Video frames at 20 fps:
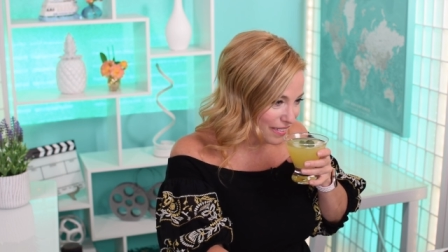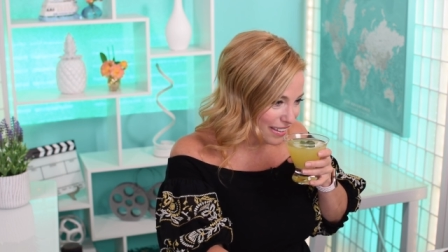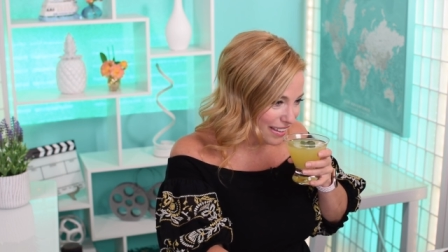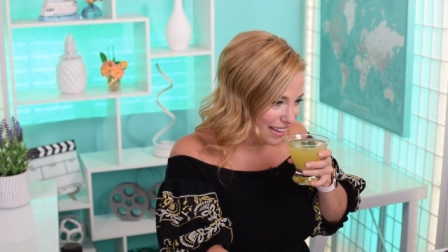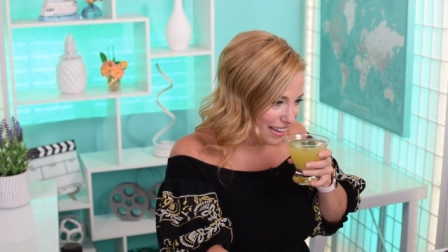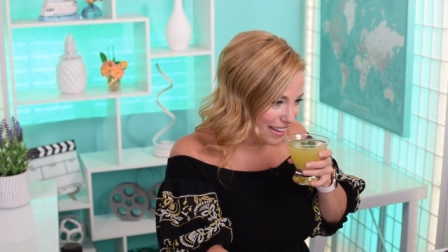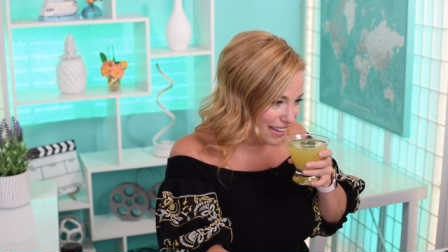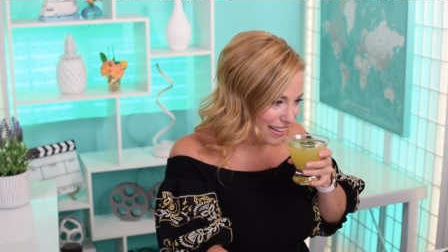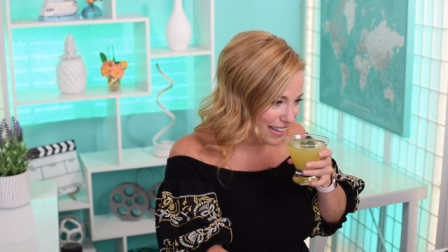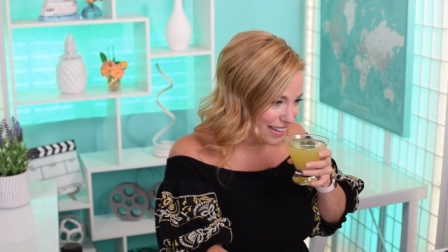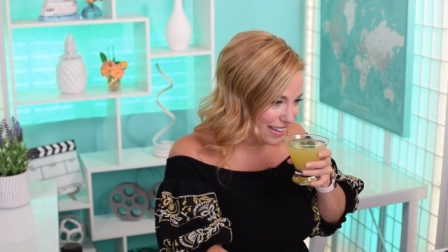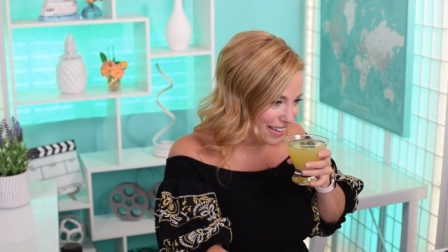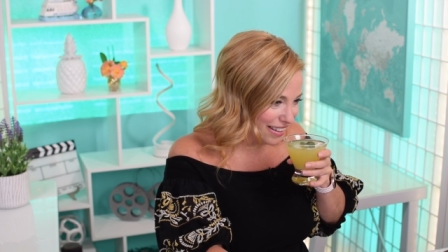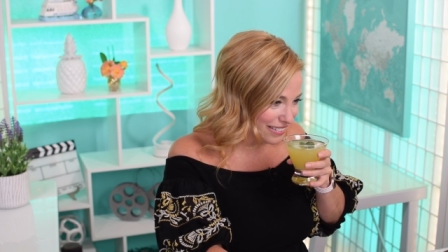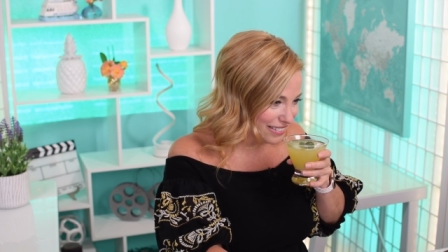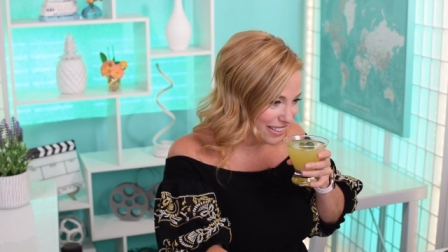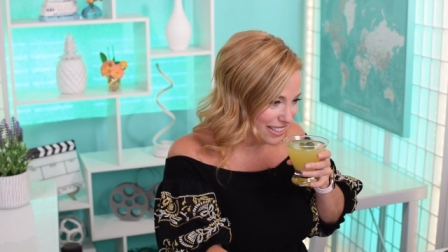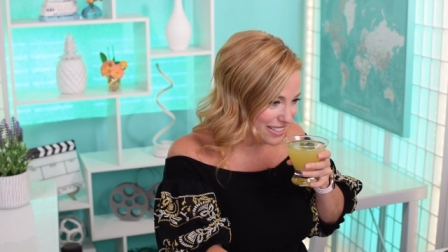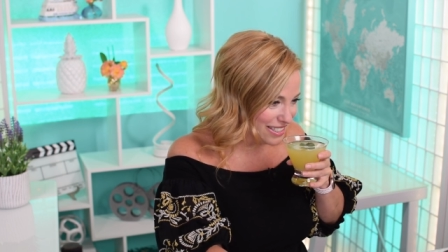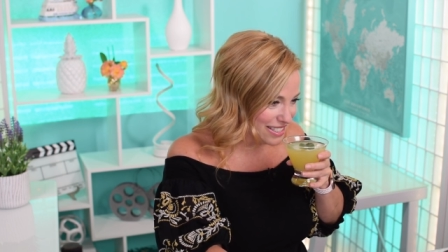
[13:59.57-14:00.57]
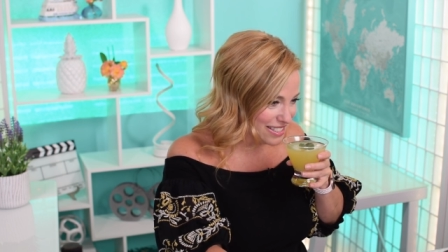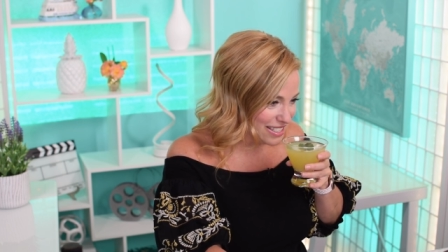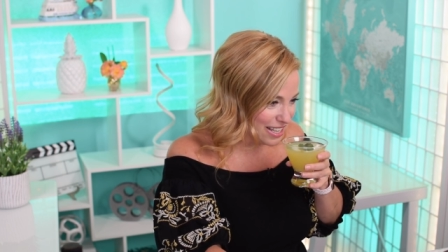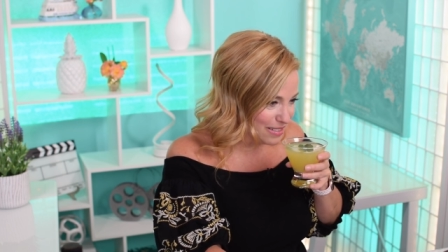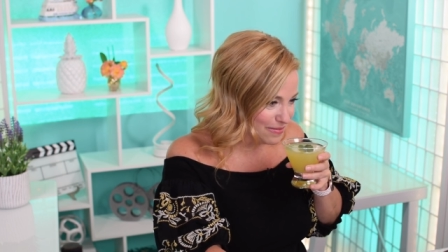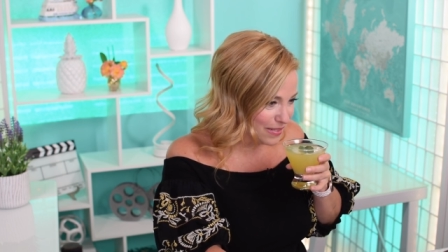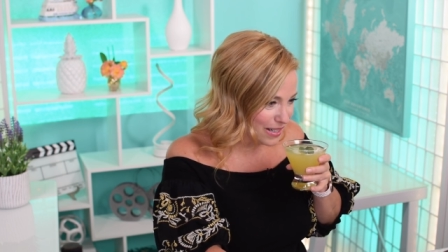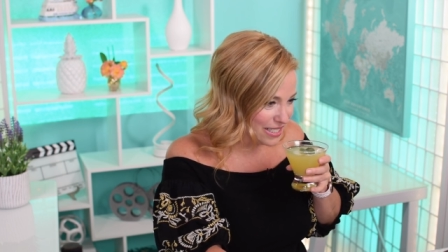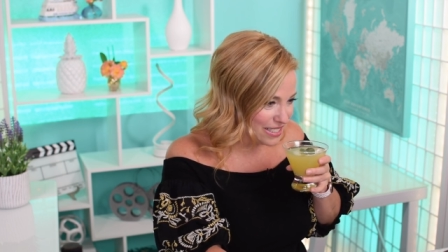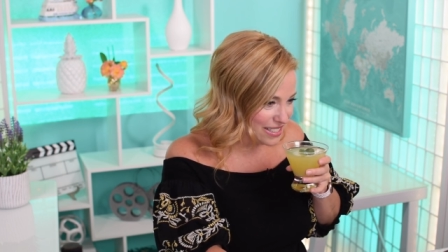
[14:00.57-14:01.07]
Ah, Linda said,
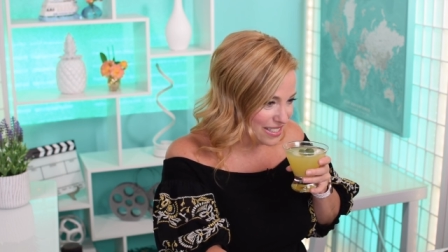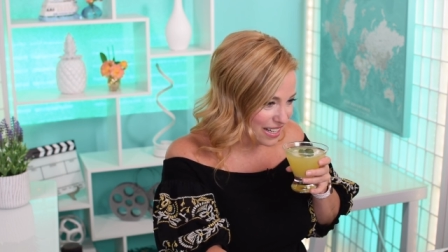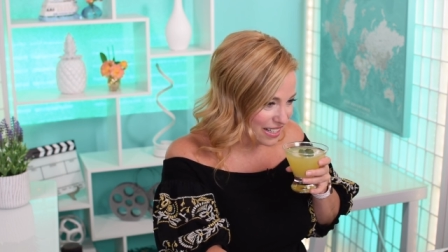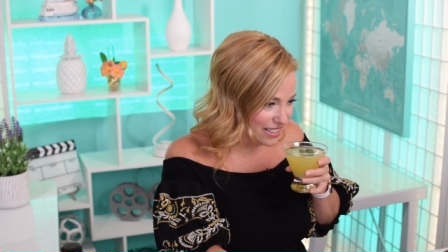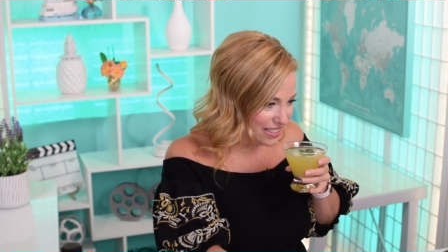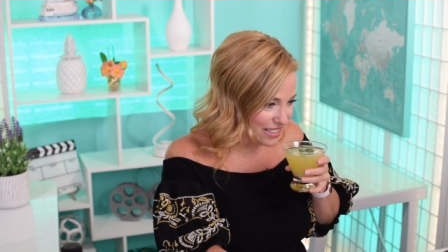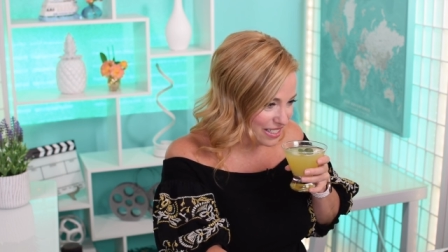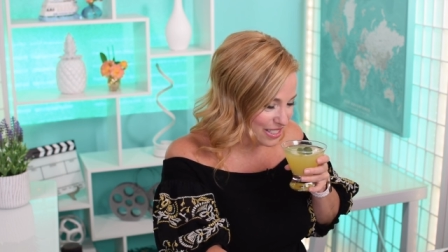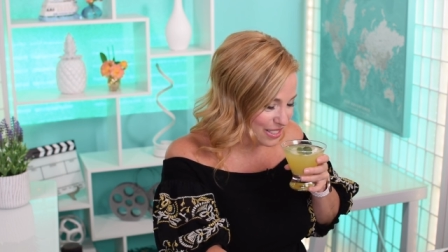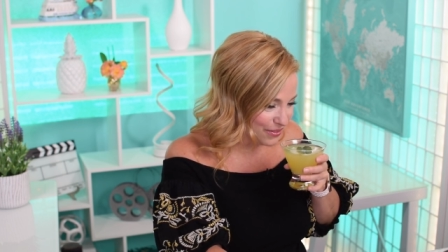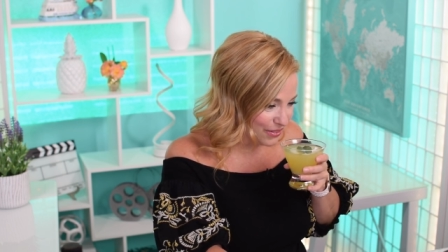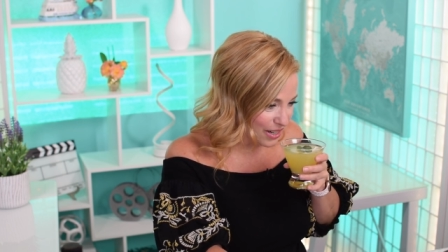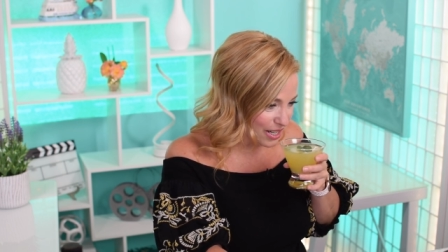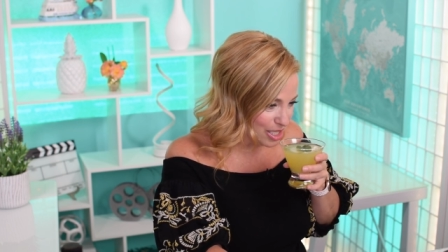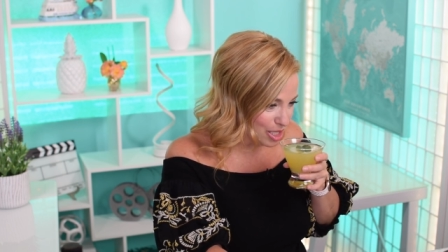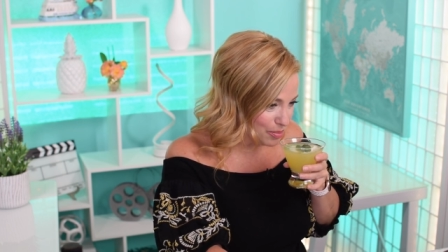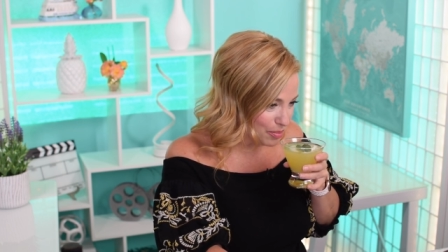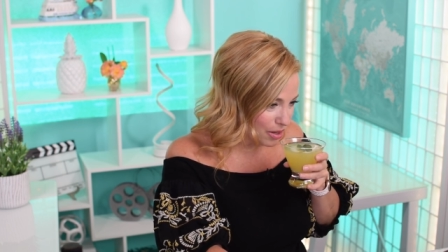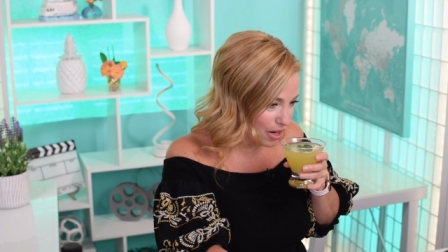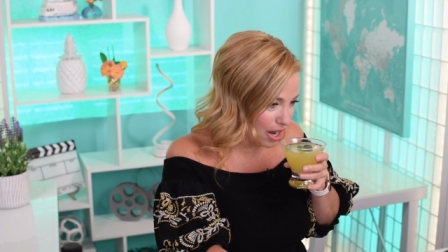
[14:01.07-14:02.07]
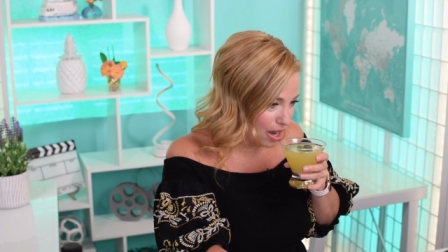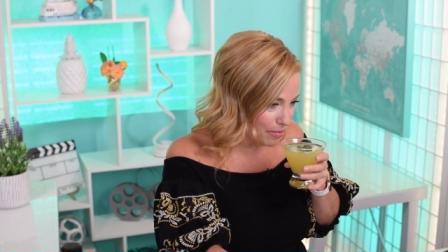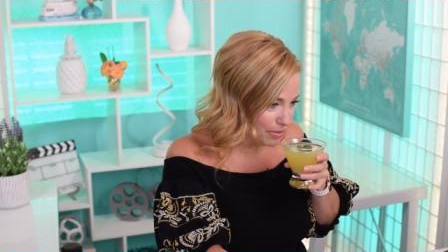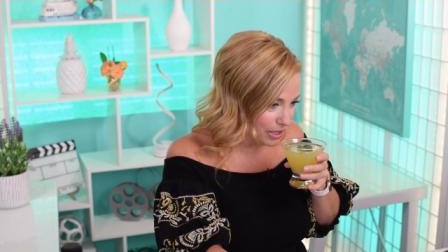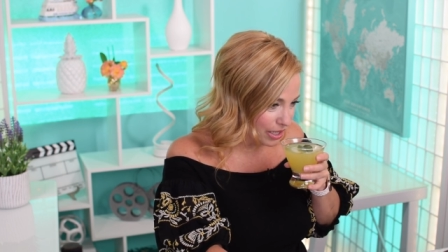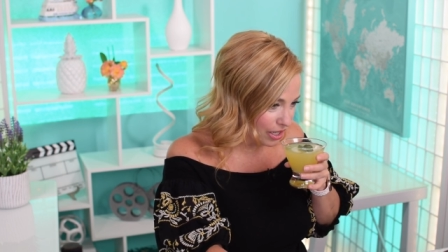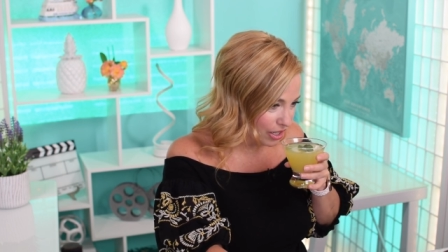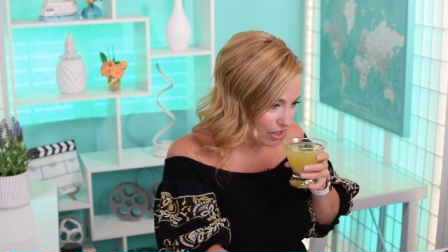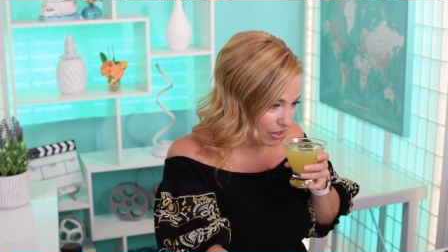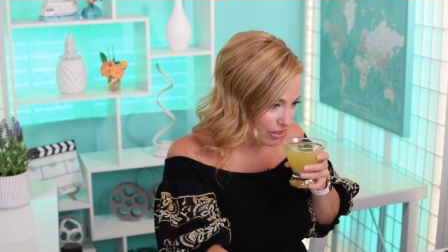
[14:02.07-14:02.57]
my son and his friends put
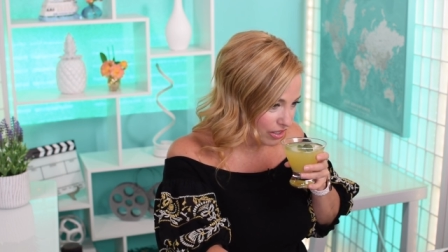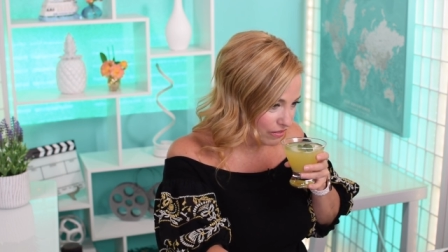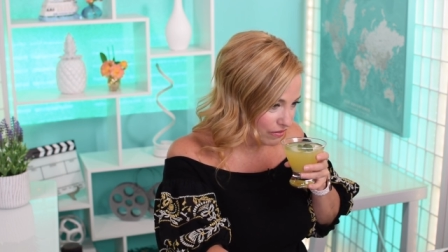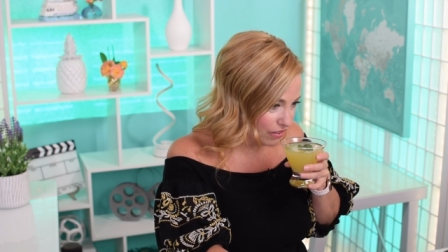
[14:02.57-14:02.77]
habanero in